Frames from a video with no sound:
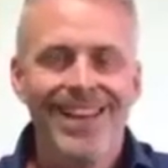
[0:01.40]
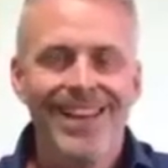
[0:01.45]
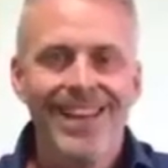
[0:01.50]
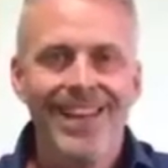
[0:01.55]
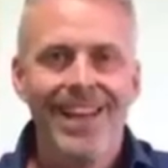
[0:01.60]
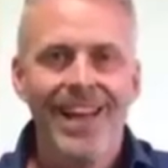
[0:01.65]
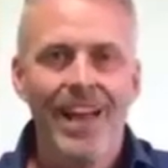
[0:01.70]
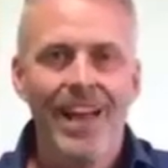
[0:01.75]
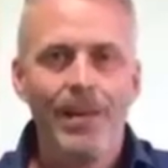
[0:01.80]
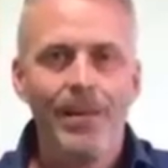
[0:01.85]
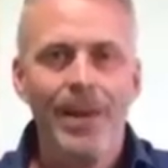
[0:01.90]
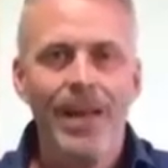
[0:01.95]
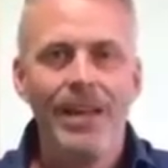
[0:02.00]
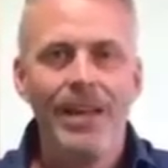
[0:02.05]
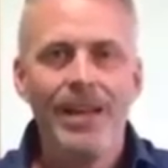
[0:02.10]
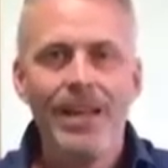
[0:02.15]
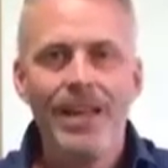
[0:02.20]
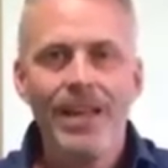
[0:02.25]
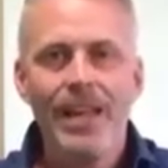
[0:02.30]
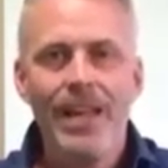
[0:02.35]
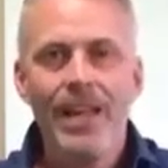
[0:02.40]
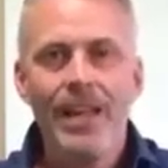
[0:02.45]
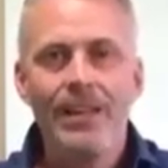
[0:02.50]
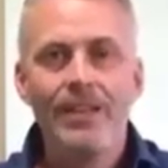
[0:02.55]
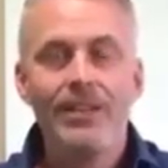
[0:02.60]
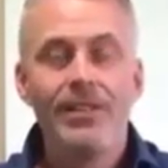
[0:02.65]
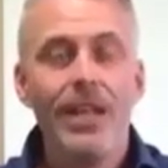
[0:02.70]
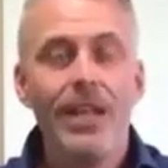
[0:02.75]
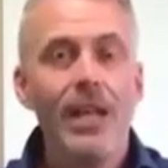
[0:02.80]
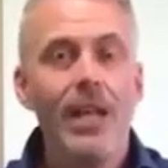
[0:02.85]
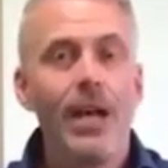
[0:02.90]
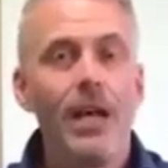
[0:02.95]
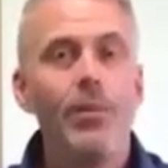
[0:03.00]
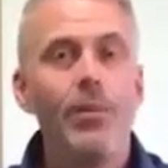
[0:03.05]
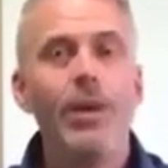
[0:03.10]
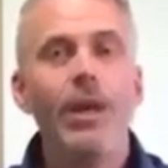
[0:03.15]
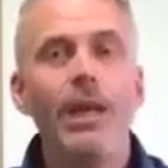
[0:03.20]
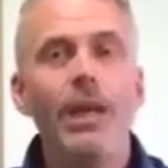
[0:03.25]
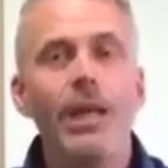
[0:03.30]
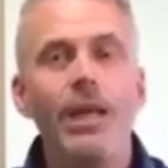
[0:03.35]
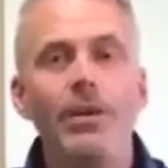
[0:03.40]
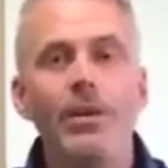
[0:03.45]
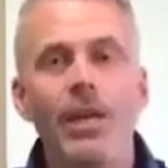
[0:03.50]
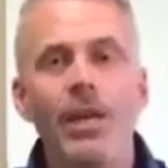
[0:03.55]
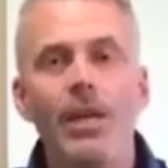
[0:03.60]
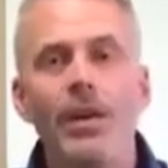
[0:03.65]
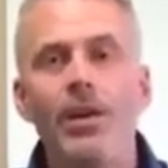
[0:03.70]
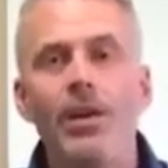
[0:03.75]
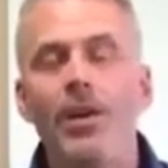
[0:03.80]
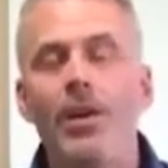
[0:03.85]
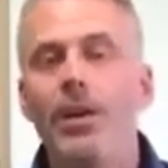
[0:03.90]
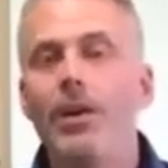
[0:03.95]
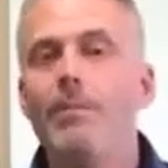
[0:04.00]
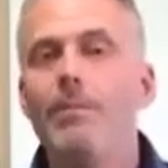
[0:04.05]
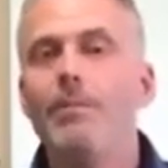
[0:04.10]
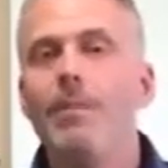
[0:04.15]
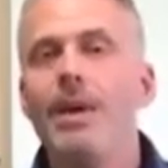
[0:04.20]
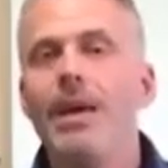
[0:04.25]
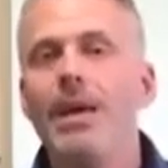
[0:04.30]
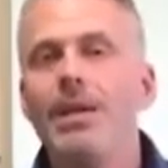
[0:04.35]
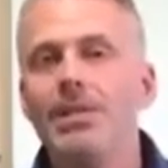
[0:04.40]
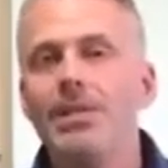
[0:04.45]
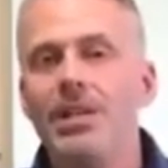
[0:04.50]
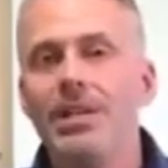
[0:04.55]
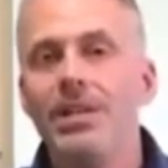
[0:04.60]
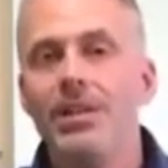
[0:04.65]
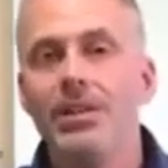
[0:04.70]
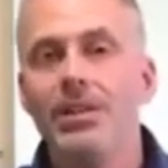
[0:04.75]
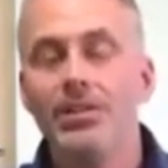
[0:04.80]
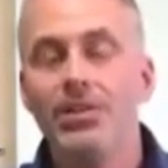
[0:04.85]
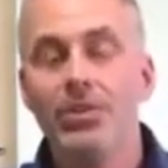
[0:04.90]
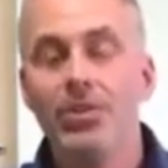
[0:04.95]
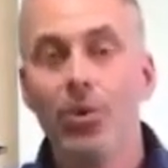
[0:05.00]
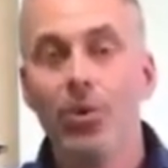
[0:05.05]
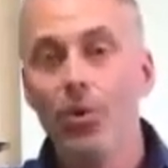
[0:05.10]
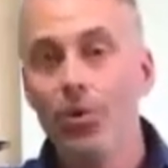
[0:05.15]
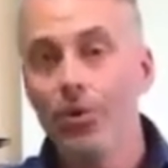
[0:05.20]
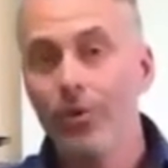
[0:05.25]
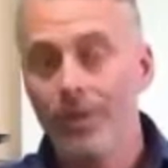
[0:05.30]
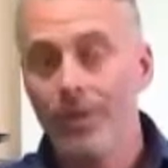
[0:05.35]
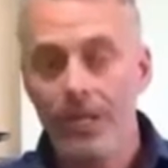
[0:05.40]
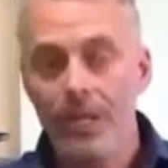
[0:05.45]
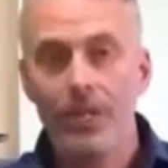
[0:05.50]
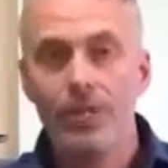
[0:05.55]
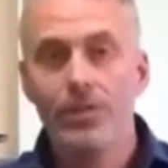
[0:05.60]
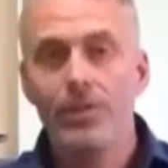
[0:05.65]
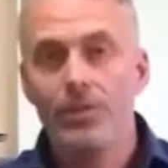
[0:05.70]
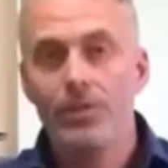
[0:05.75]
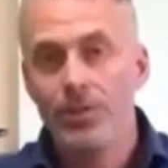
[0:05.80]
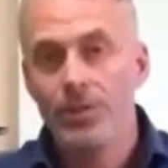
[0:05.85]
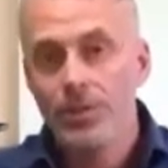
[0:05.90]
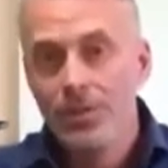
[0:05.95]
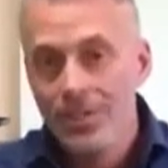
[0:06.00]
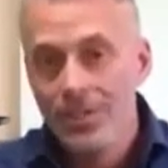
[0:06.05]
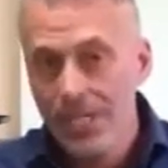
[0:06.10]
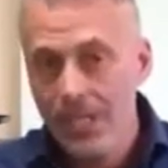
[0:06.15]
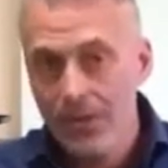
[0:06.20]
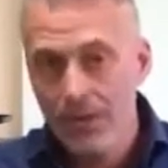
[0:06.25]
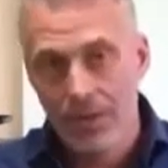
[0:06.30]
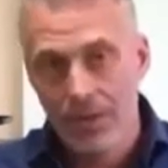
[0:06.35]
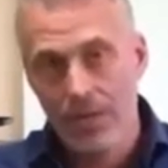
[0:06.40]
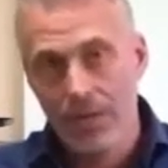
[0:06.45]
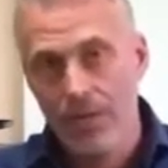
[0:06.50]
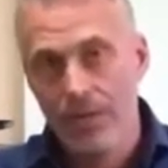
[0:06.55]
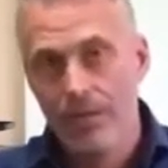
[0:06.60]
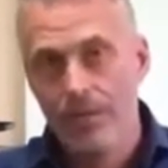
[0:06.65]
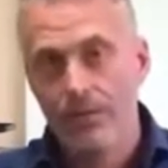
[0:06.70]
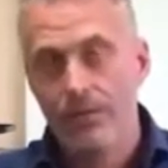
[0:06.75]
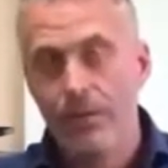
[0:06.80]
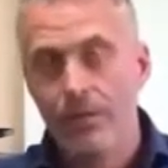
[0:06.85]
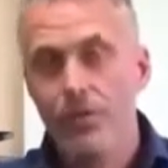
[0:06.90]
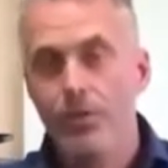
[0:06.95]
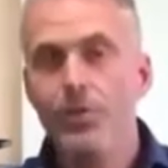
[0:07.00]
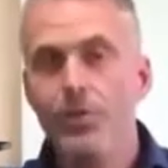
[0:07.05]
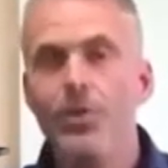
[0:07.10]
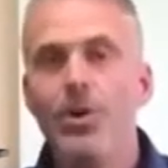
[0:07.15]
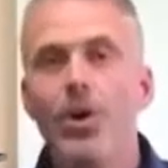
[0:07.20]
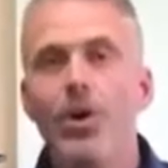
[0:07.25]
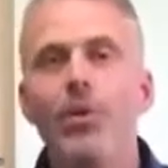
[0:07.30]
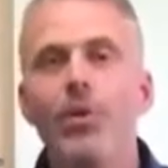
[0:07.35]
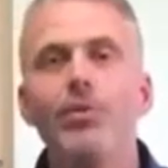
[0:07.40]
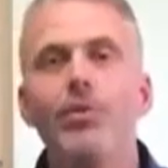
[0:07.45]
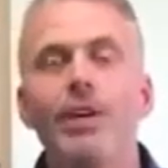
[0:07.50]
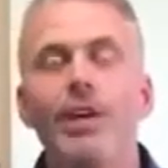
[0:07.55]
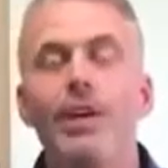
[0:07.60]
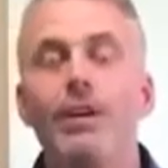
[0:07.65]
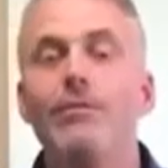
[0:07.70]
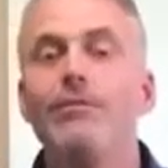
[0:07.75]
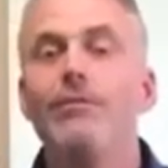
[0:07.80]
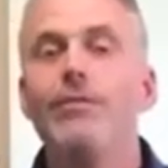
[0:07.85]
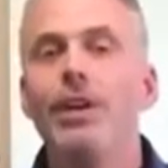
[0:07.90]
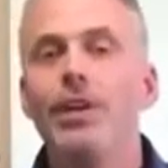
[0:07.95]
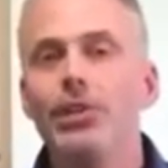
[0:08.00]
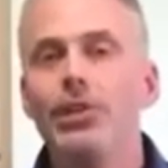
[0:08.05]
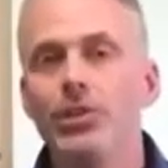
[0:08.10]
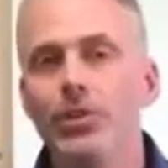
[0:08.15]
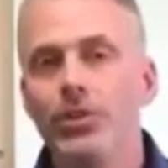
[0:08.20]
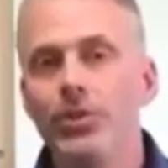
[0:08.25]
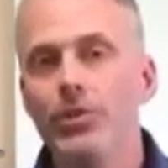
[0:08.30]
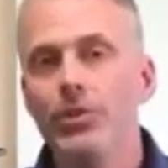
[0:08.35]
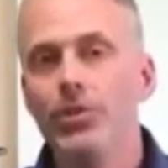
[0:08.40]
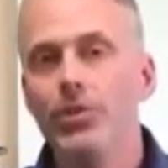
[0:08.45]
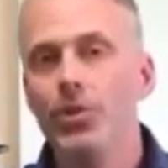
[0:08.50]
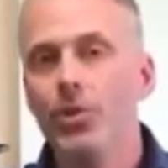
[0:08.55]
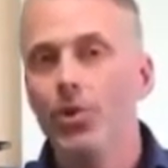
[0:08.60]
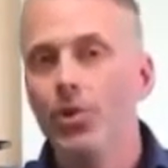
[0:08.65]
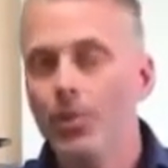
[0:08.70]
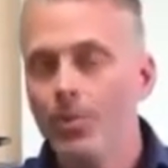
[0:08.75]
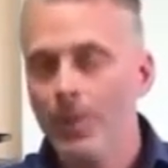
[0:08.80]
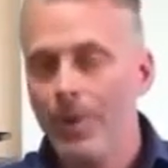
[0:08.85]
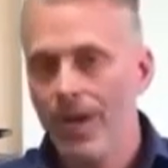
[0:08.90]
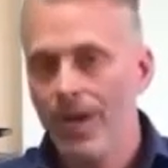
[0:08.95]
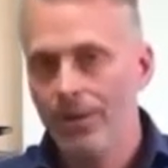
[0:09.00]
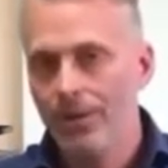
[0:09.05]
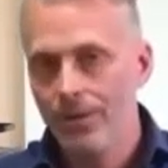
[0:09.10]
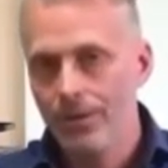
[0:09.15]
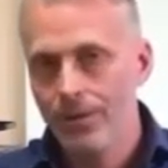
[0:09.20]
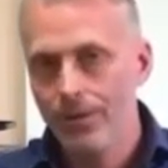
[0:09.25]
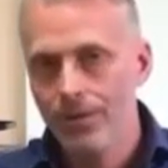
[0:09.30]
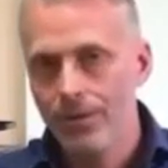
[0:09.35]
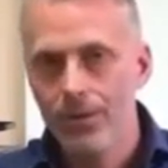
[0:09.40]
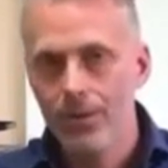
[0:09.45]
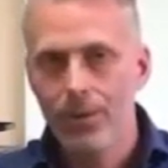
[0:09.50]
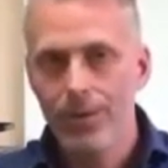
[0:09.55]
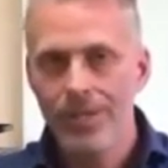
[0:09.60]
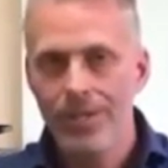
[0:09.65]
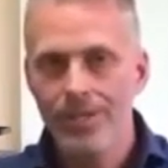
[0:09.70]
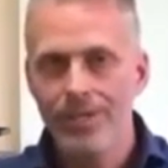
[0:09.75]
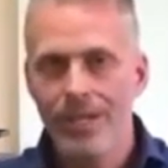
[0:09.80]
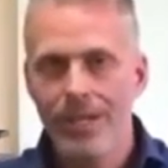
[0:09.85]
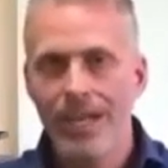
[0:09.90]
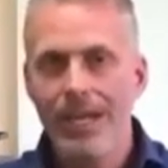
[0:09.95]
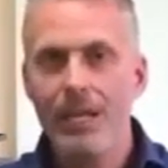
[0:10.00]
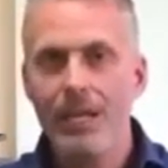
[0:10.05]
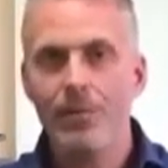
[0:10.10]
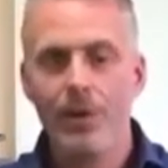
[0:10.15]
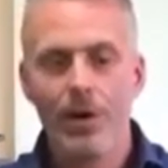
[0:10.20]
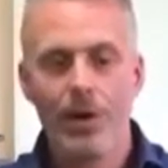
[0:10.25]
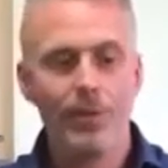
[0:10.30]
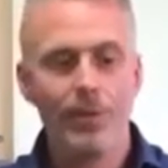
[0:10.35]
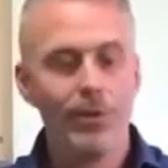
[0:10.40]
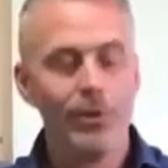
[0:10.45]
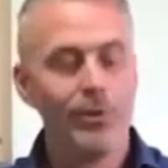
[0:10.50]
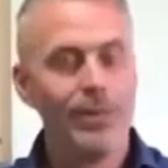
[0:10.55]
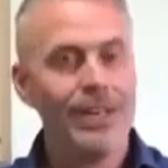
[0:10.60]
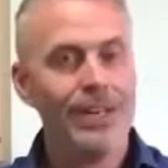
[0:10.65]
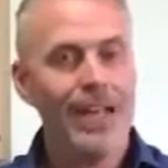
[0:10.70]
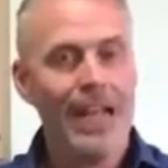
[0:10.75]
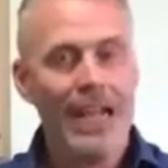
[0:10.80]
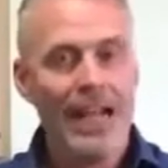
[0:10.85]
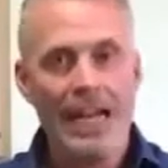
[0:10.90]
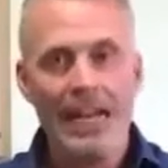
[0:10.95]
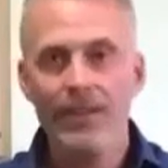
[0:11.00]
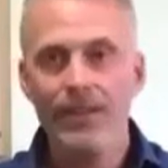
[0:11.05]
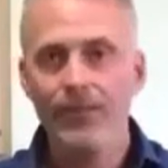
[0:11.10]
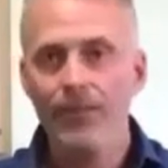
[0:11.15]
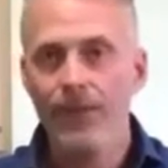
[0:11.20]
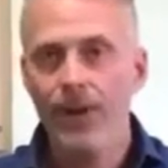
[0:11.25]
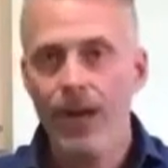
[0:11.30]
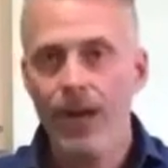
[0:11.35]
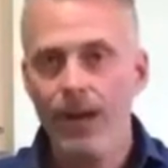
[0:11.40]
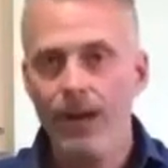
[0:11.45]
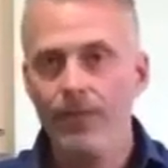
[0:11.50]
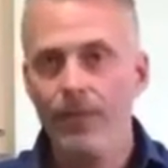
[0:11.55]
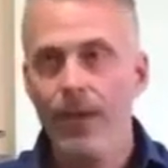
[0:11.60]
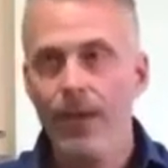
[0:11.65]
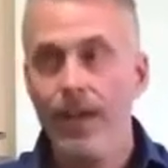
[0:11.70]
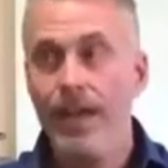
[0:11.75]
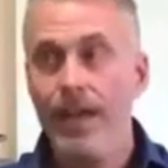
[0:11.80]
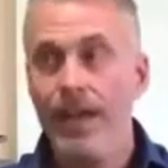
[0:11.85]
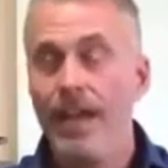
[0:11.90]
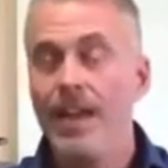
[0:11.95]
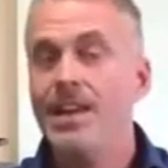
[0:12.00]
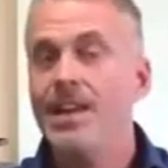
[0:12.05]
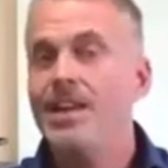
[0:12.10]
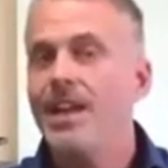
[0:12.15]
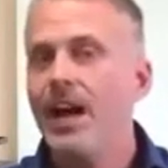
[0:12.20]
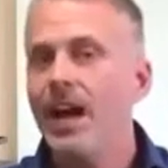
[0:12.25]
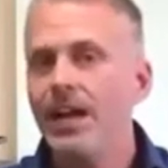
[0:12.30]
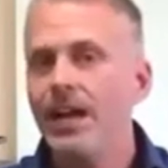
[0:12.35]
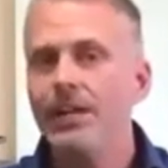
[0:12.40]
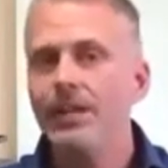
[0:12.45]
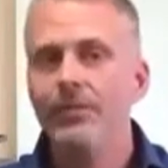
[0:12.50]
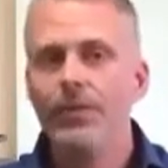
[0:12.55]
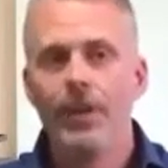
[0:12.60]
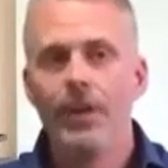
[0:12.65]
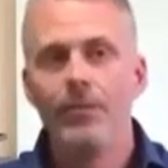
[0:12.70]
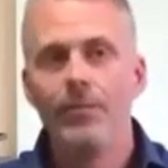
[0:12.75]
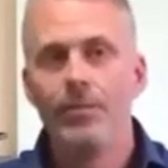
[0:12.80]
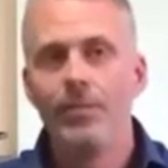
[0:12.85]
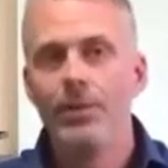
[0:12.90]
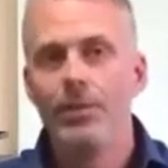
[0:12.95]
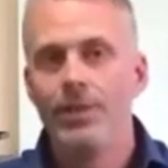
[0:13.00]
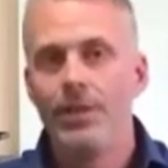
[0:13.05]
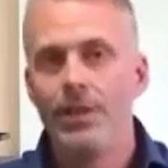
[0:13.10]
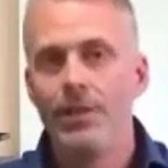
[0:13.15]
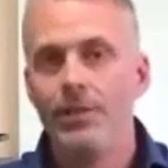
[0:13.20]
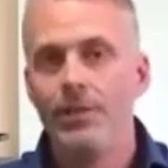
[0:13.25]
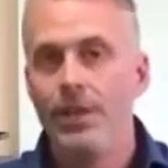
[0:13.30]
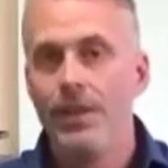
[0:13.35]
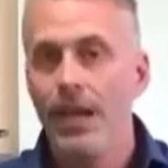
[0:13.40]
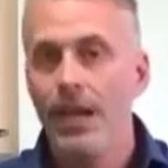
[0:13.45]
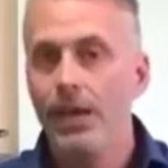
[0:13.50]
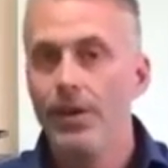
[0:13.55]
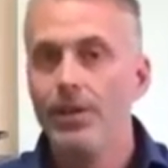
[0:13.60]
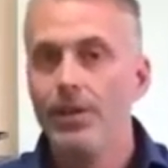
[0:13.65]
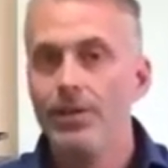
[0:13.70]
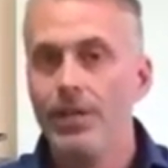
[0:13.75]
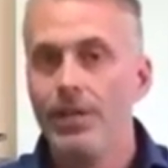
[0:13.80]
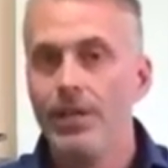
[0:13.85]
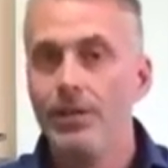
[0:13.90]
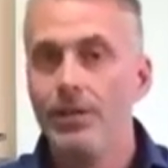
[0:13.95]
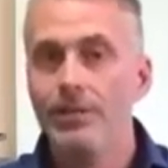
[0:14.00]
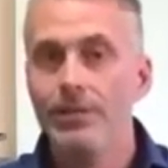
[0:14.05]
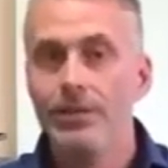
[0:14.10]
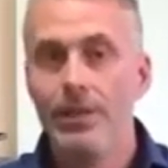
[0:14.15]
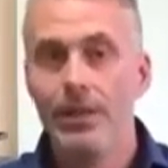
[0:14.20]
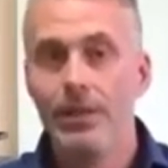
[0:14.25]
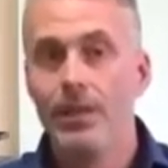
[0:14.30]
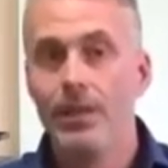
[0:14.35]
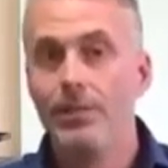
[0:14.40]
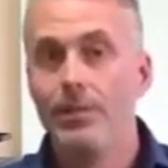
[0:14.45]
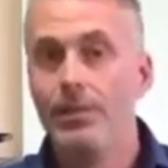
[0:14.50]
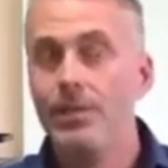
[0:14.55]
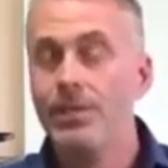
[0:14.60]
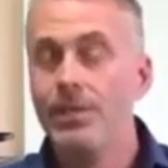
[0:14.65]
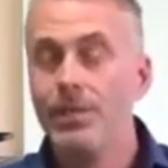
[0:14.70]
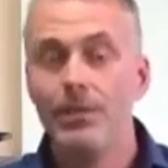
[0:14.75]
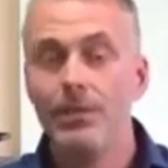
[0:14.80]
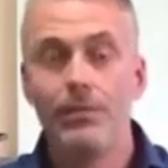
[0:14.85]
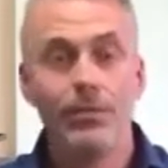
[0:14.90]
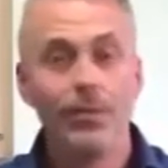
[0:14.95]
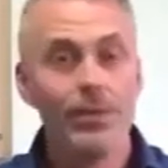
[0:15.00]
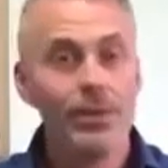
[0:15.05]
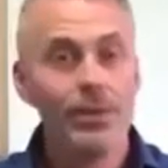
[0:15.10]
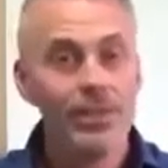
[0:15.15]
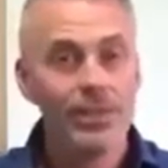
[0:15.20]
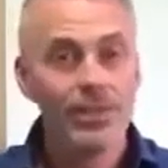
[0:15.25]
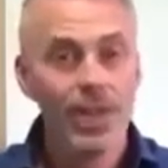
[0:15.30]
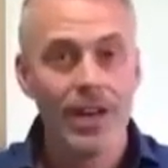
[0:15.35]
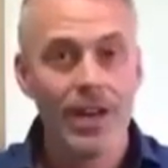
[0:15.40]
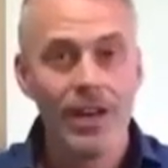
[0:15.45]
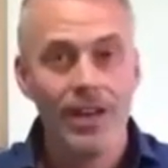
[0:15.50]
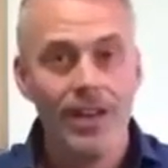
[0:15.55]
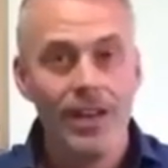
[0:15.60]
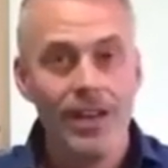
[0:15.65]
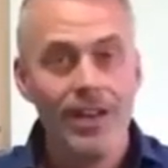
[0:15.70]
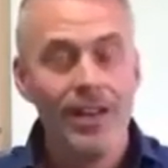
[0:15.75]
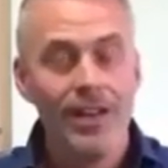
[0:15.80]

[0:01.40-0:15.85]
Hi, I'm Andy, and today I want to let you in on an amazing solar industry secret. Did you know that conventional solar panels waste anywhere between 85 and 95% of the energy that they receive from the sun?